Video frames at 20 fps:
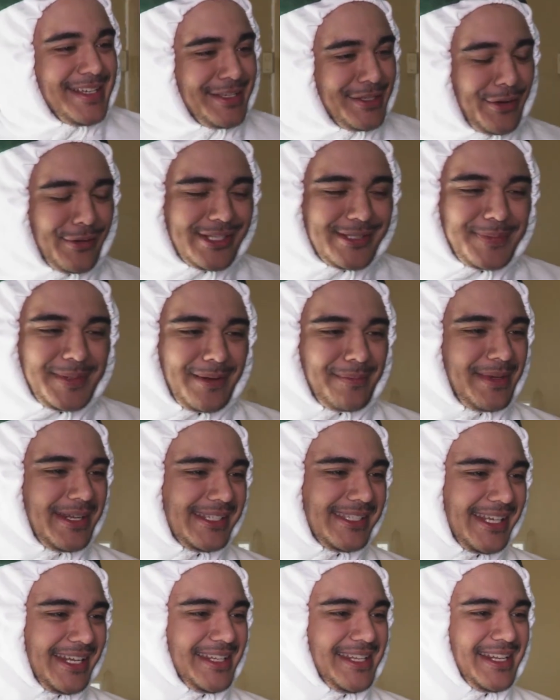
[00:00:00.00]
Yo, it's been a
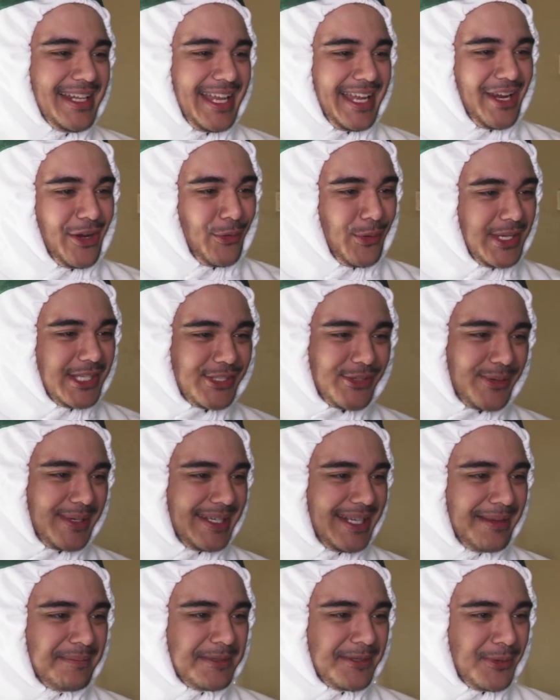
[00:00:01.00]
minute since I did like a green
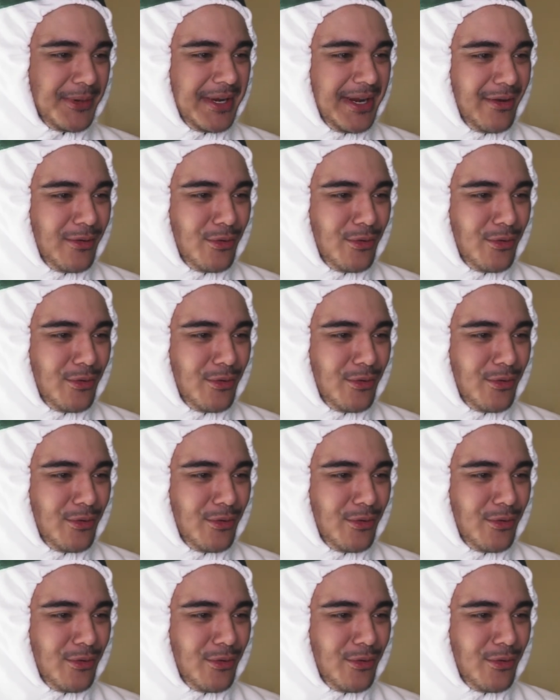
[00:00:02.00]
screen. I'm sorry.